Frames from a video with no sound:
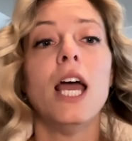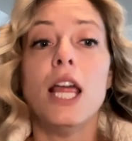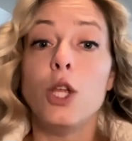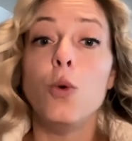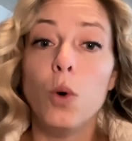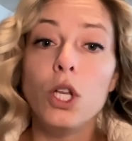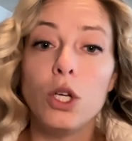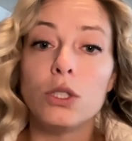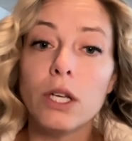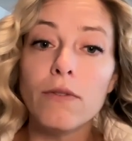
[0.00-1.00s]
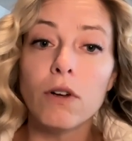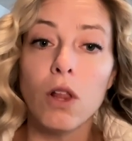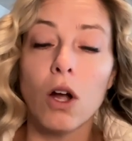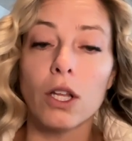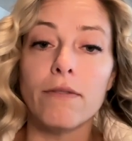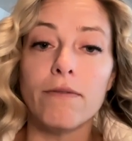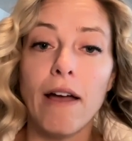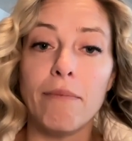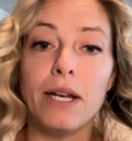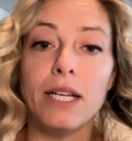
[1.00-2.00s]
you would use it for longer than
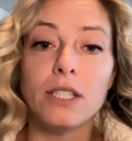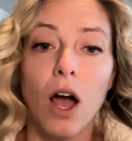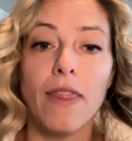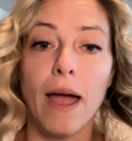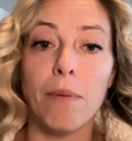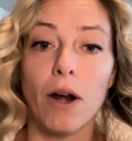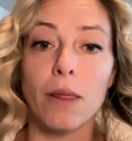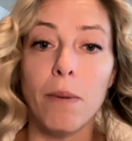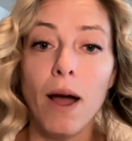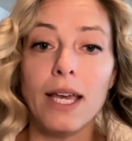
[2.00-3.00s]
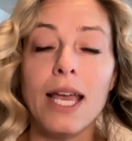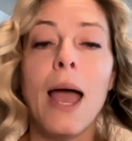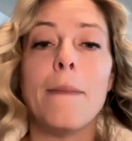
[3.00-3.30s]
5 minutes on that part of the body